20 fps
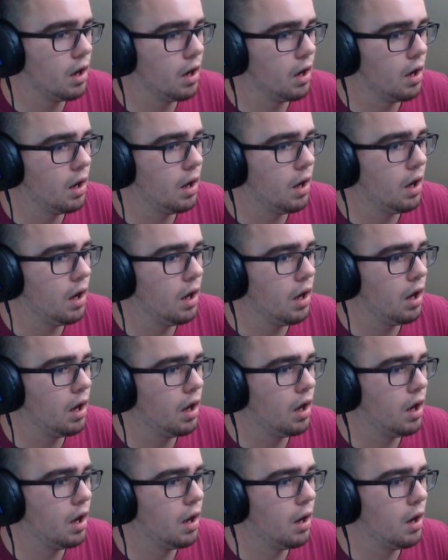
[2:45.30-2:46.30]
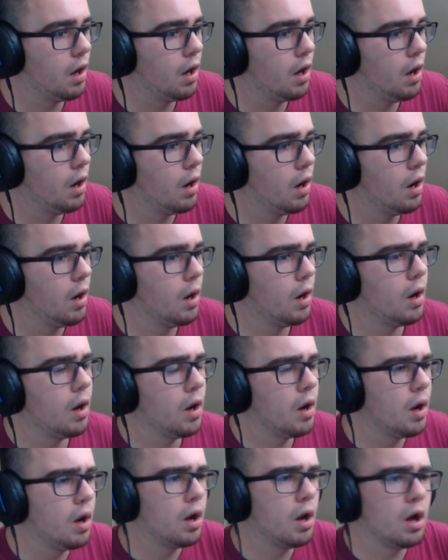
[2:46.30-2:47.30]

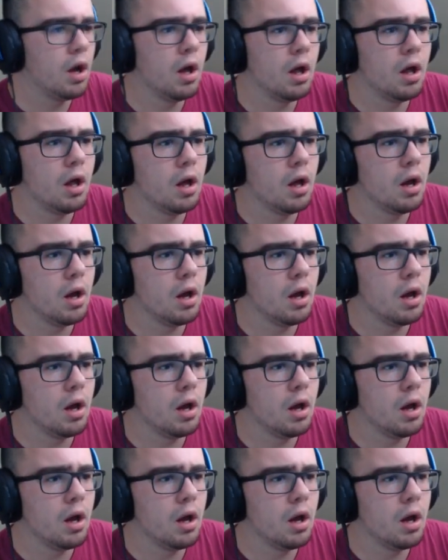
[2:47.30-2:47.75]
No one is speaking in this clip.